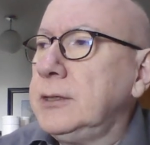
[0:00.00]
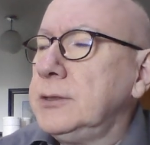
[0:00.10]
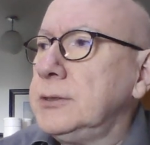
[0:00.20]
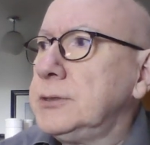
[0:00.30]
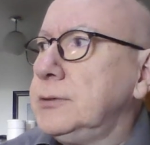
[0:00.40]

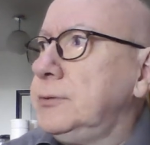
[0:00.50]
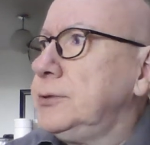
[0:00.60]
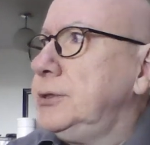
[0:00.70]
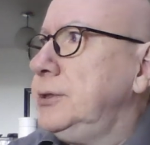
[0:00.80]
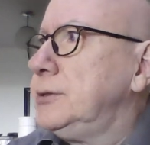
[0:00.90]
so
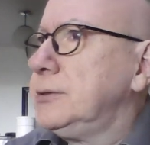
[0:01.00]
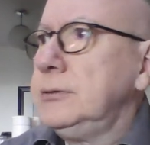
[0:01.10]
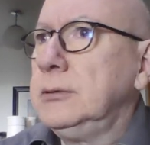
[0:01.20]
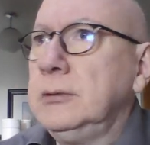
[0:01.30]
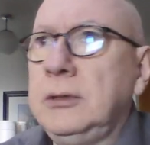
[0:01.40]
she's
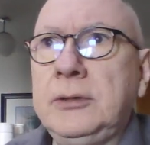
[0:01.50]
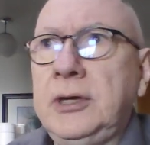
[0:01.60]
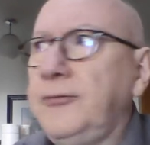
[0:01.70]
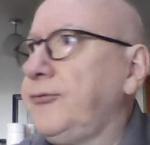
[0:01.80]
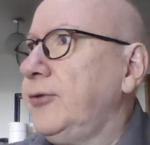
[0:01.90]

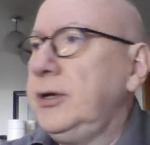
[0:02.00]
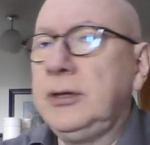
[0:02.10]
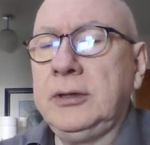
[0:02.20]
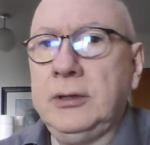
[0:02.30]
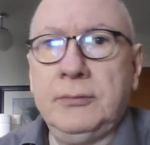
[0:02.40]
looking
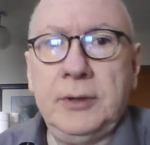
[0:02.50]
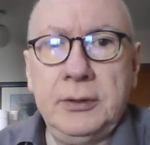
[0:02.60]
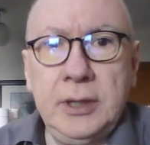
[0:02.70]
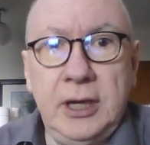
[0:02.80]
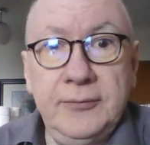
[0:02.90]
frantically around
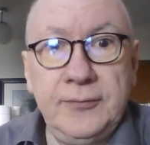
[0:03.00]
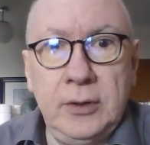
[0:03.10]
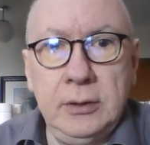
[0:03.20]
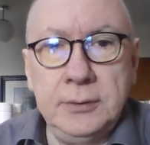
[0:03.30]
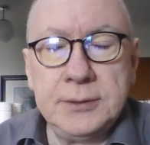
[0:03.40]
and can't
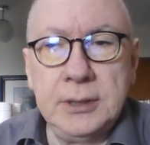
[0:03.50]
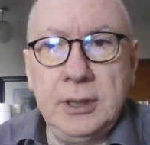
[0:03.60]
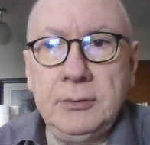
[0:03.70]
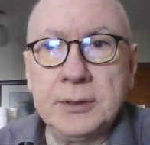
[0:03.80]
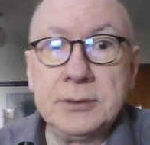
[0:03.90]
find Lucy
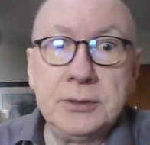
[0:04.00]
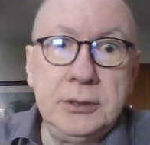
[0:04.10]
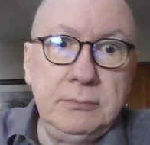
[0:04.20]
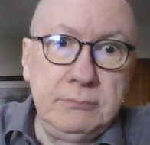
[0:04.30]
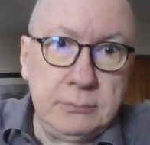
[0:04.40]
anywhere. So
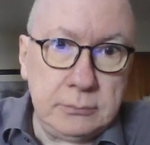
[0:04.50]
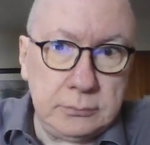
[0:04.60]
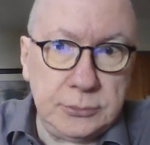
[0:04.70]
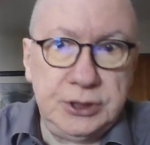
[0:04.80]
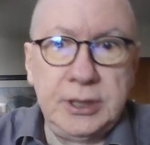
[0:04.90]
she
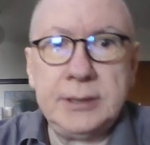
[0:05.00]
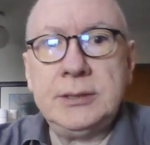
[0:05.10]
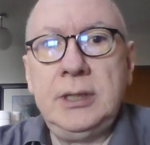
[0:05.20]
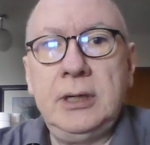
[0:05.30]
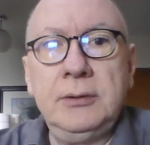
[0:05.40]
jets
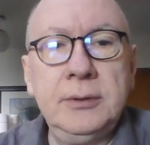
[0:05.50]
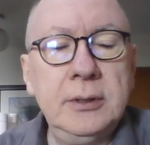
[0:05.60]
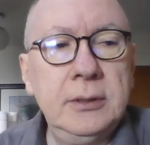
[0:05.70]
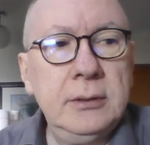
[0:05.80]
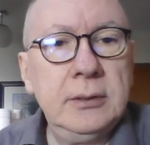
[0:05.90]
down
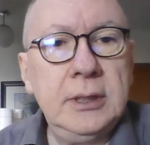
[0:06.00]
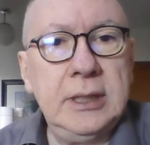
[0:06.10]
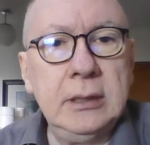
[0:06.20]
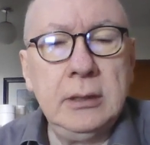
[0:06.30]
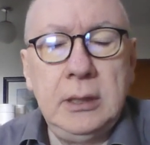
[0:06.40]
the
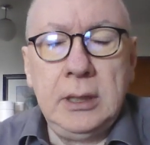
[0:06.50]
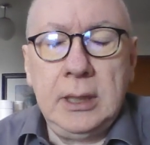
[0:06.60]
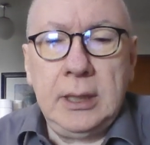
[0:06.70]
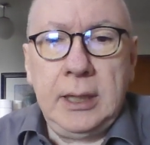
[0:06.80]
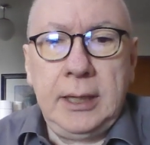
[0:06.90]
hill
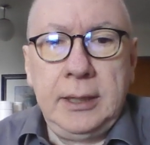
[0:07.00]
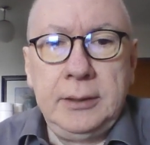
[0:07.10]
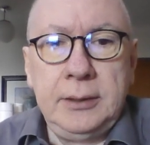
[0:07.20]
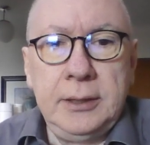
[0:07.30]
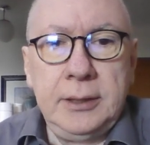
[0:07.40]

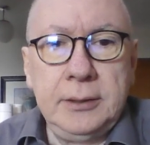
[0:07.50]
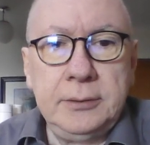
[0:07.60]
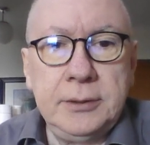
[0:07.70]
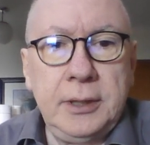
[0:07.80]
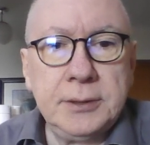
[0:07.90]
and
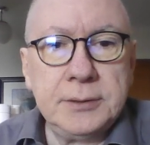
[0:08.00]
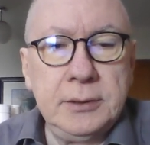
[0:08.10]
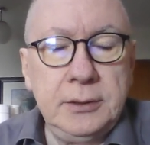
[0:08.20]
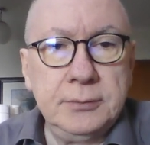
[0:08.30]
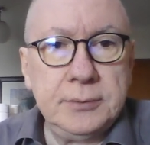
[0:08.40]
talks,
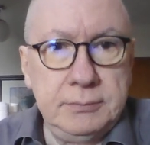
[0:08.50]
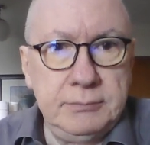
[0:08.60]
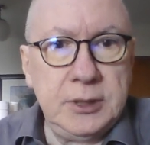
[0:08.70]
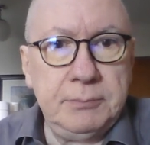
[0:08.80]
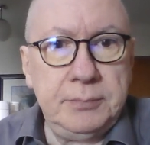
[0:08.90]

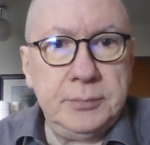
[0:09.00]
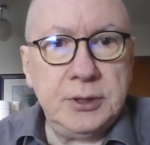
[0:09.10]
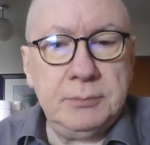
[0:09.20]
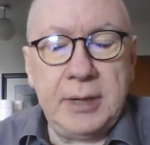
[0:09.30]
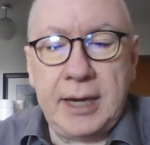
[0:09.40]

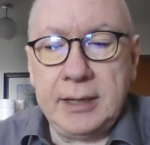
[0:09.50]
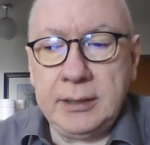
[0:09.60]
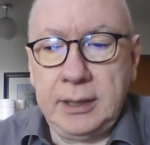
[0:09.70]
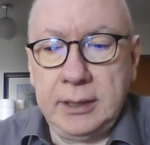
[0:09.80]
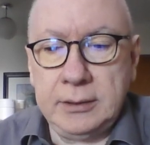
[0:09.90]
to Pat
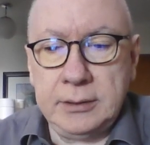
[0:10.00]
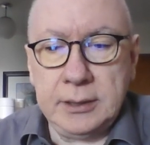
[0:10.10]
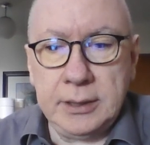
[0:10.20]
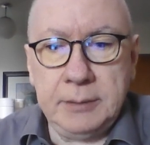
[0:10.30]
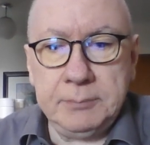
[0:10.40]
and
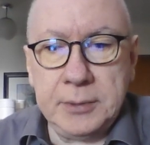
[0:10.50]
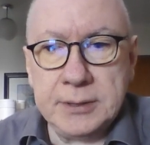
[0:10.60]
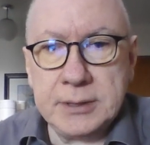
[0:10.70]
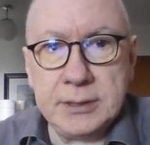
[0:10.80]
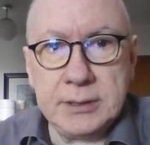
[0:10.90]
Kip and says,